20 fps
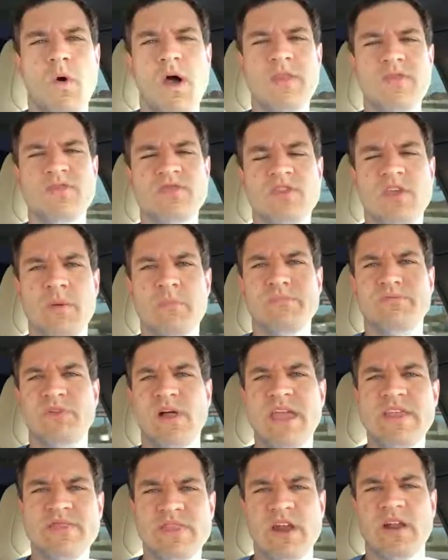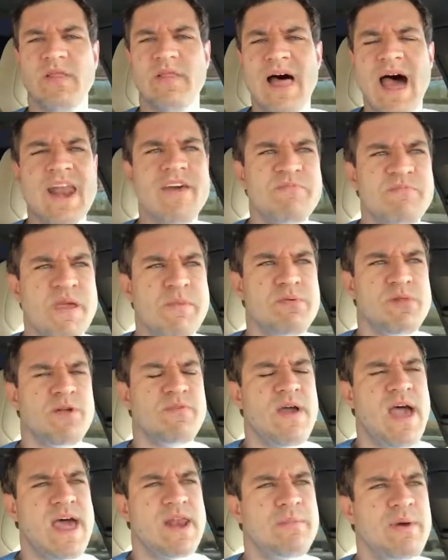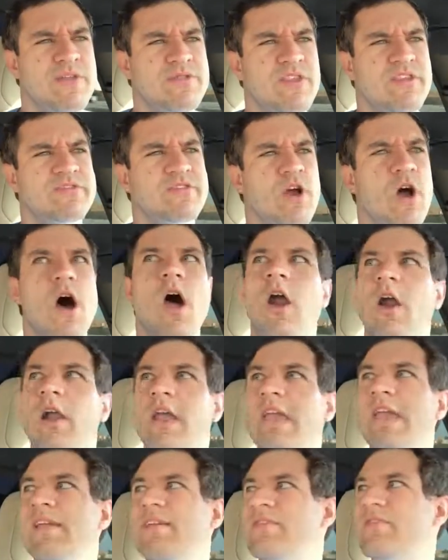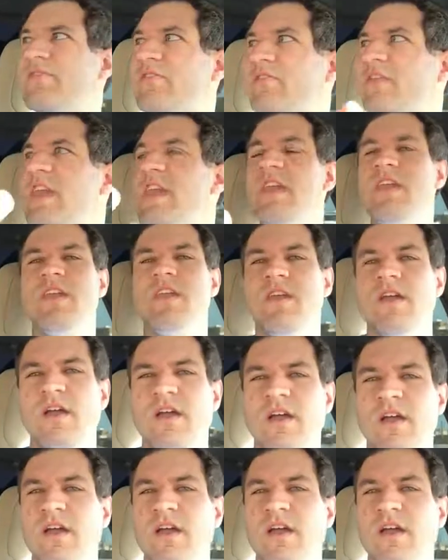One complaint that a lot of people have had about this car is the